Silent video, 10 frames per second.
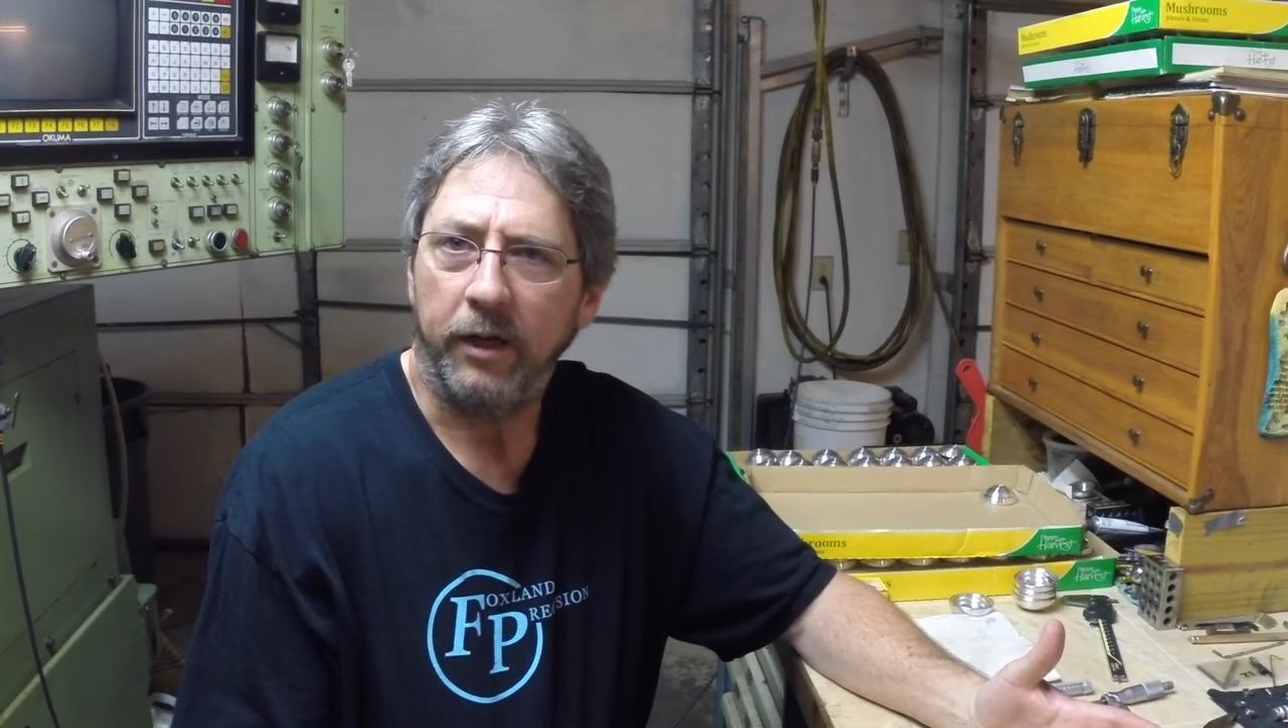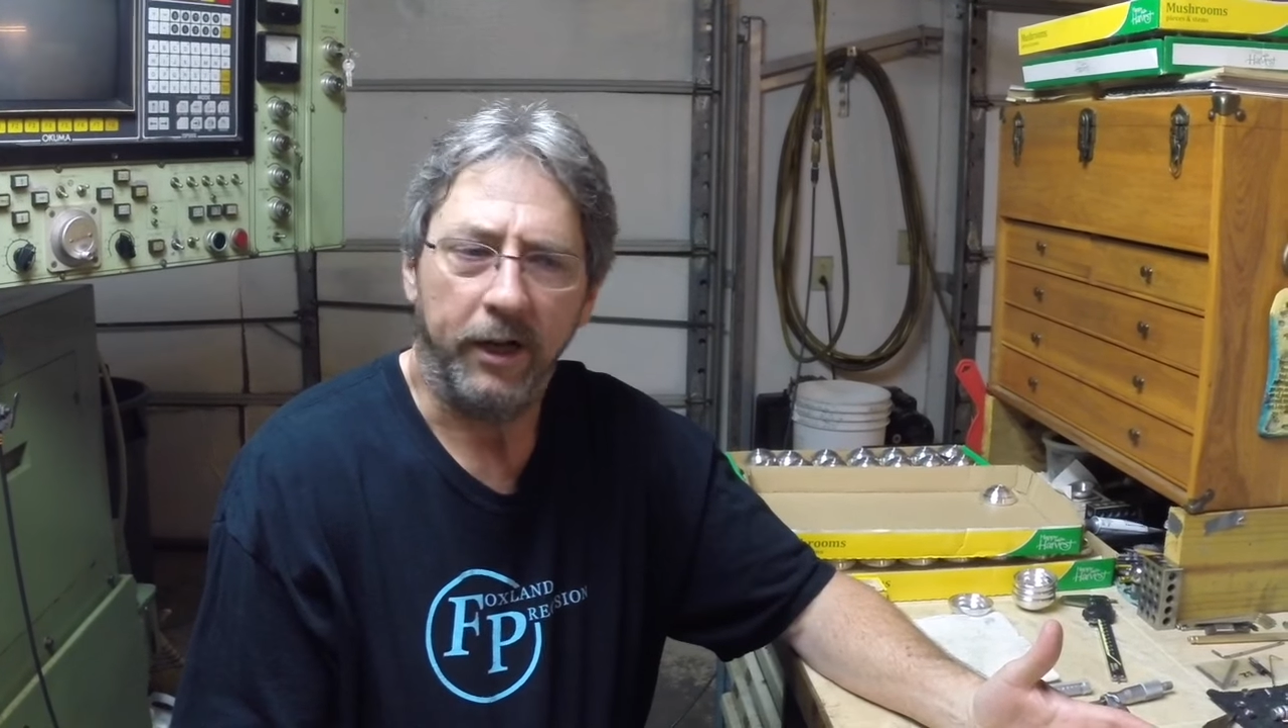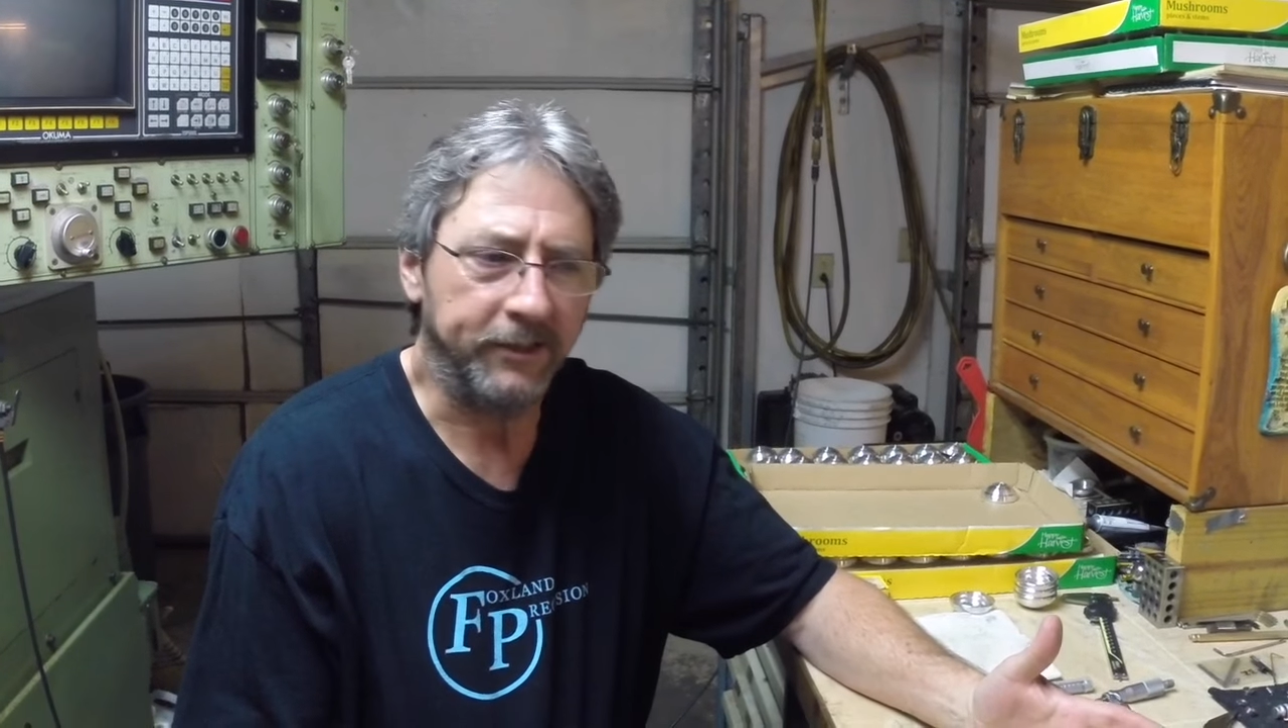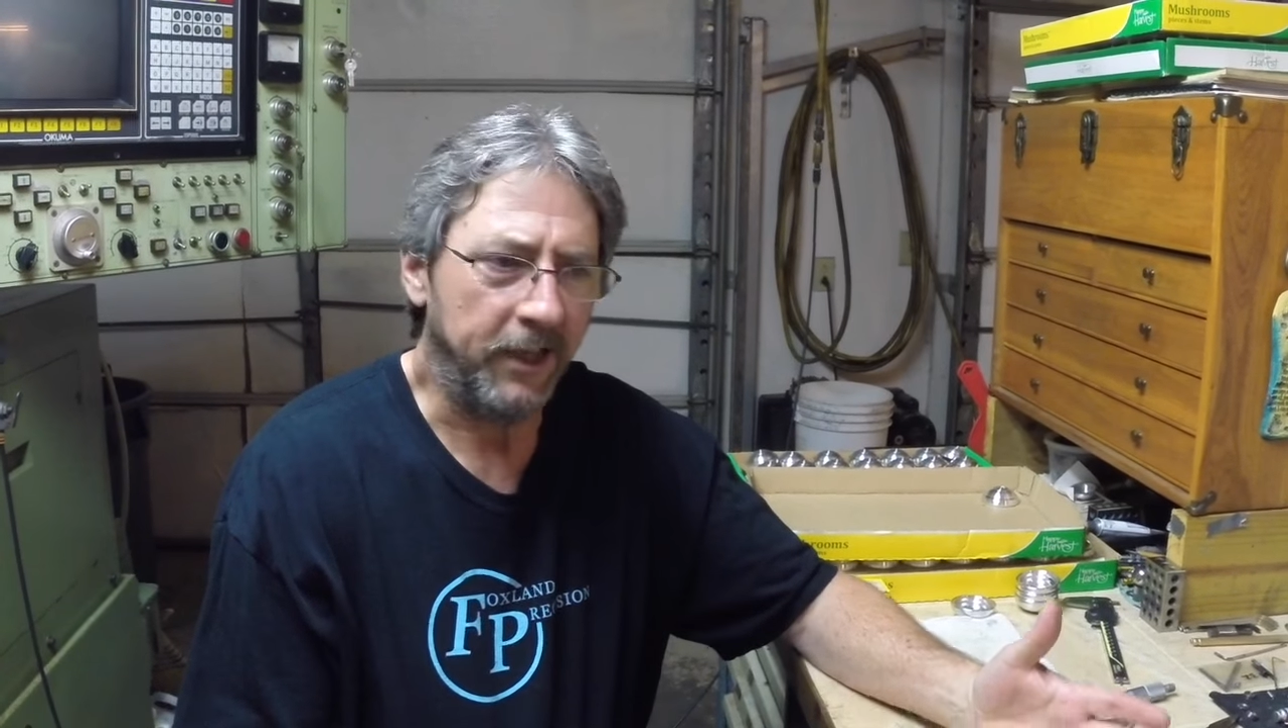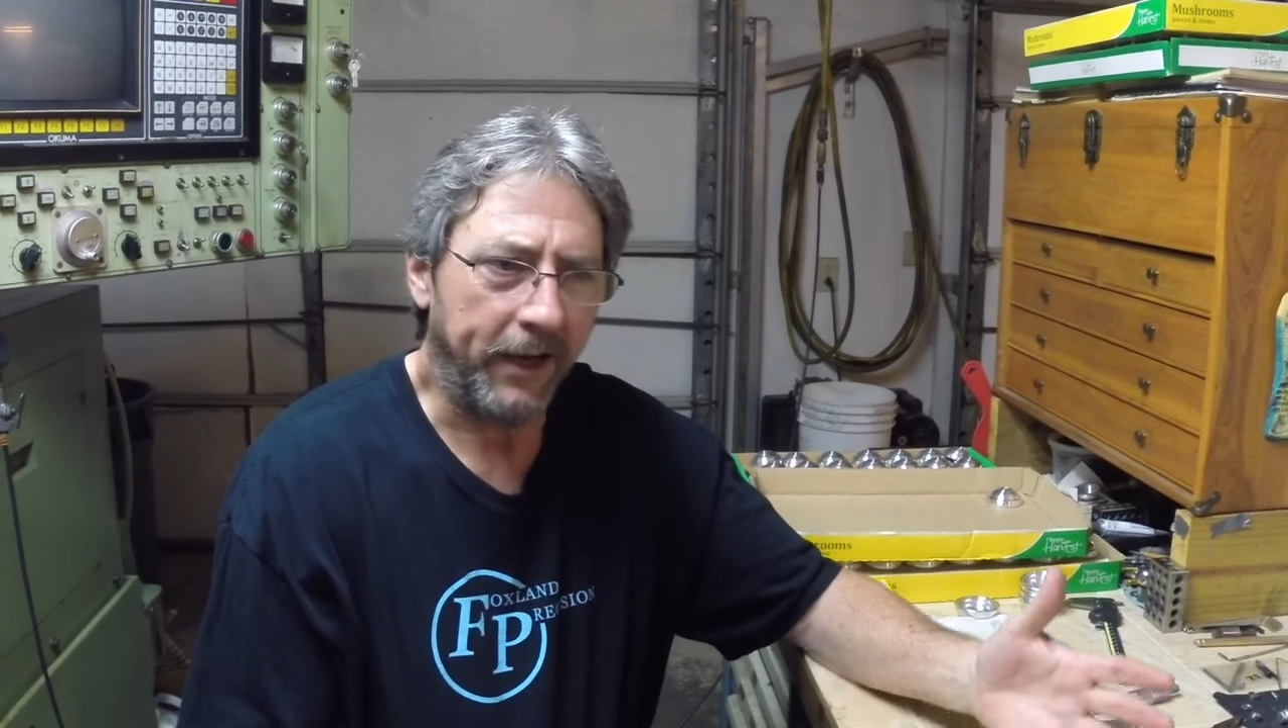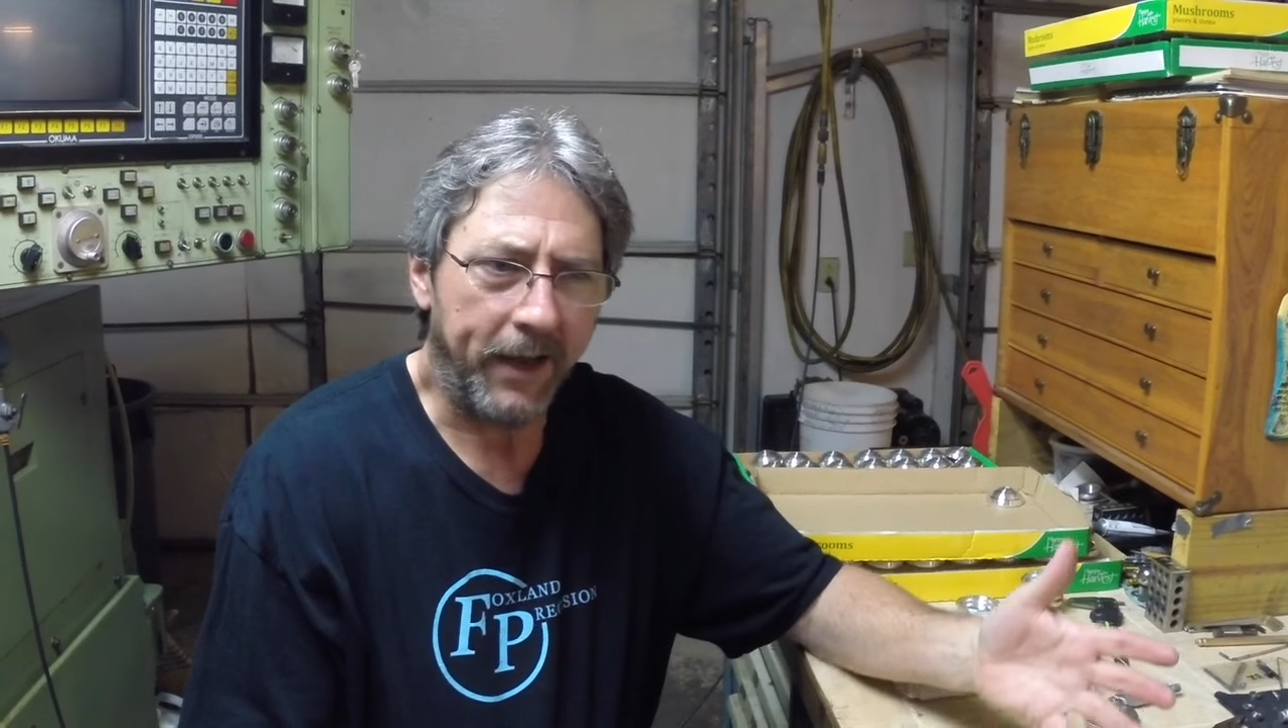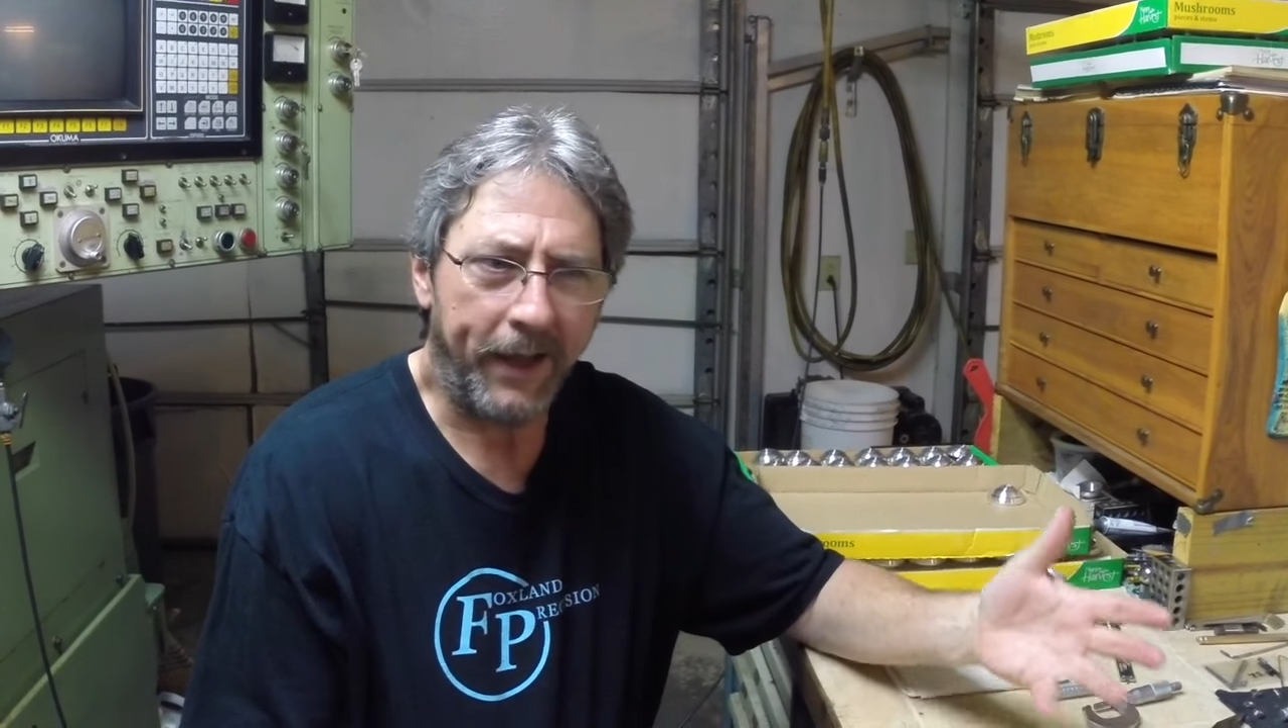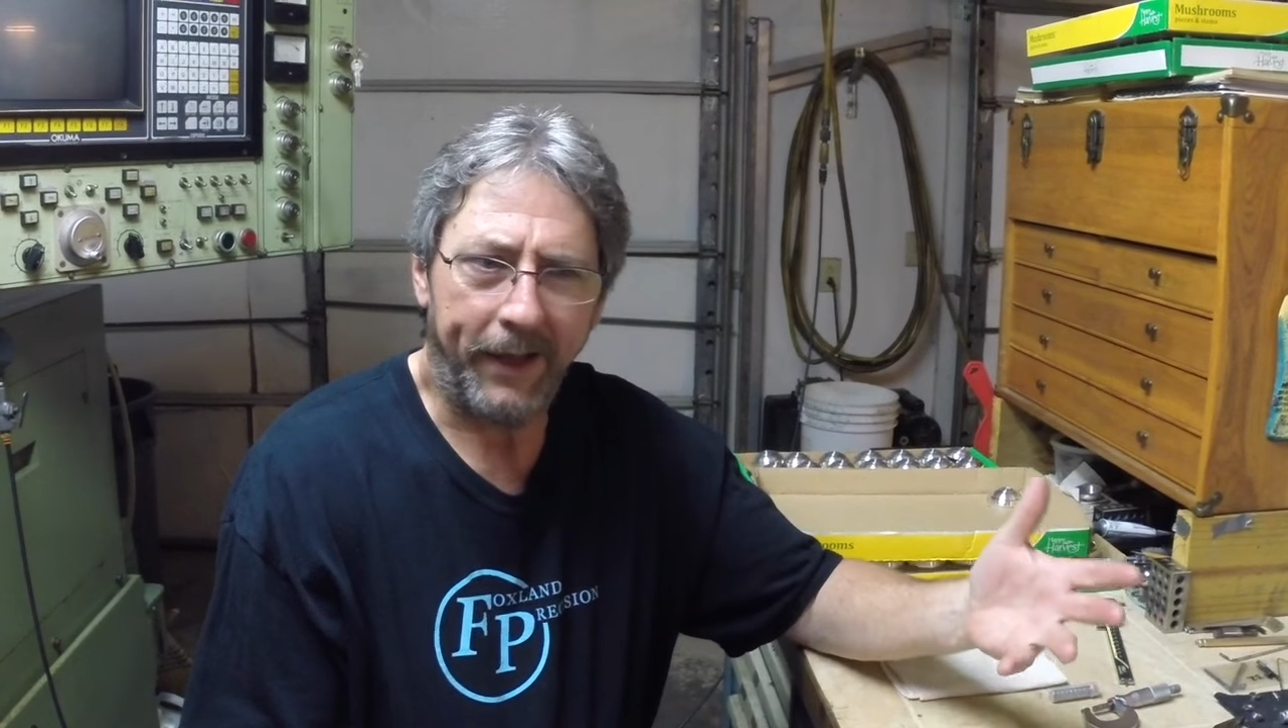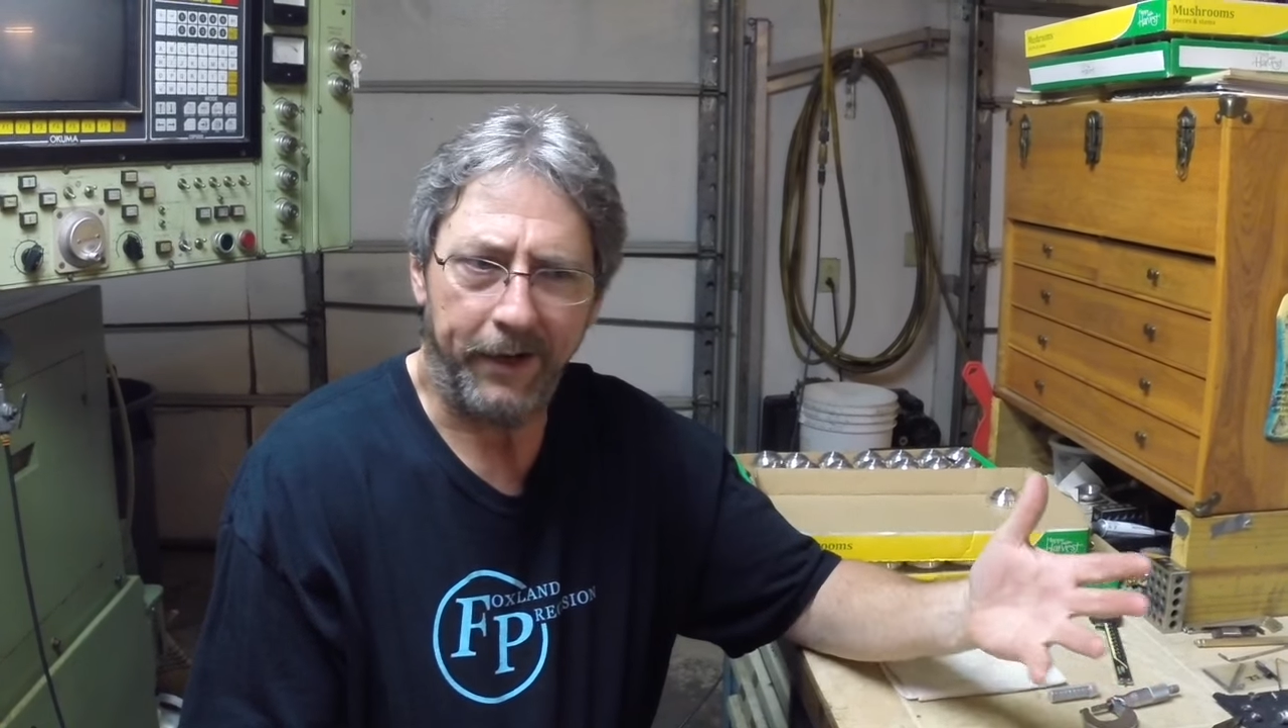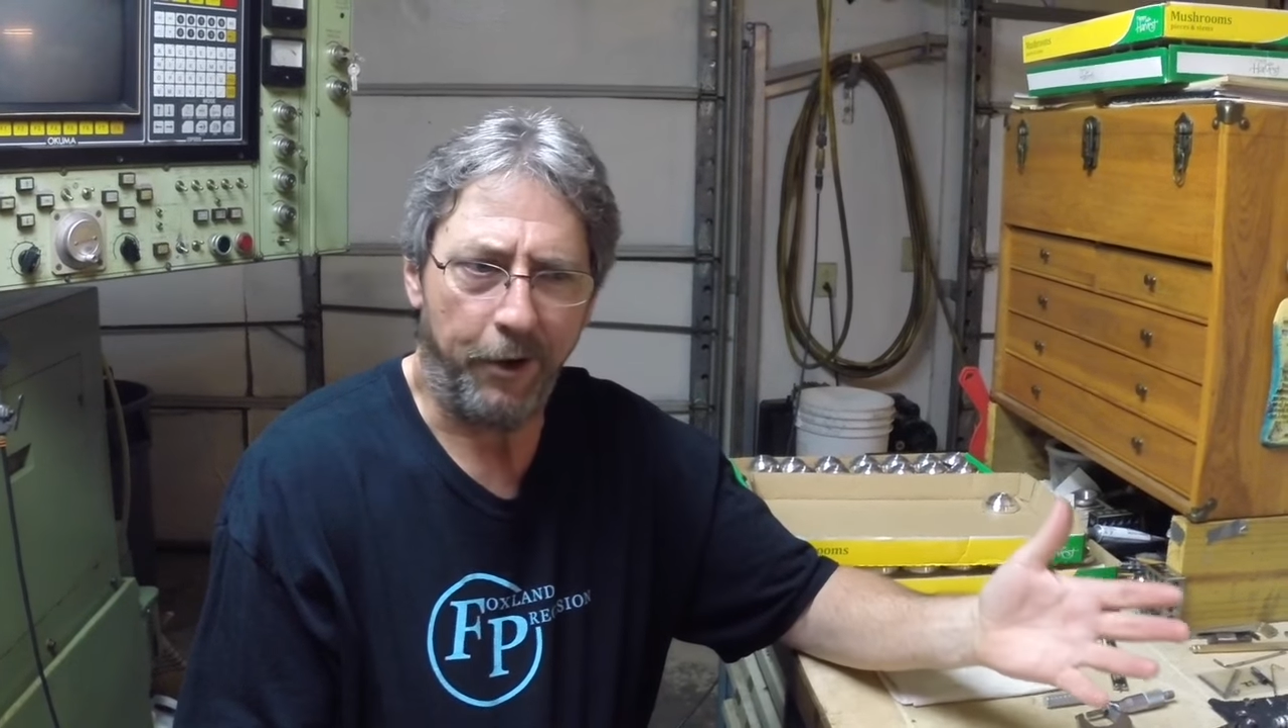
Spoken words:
And I was like, I had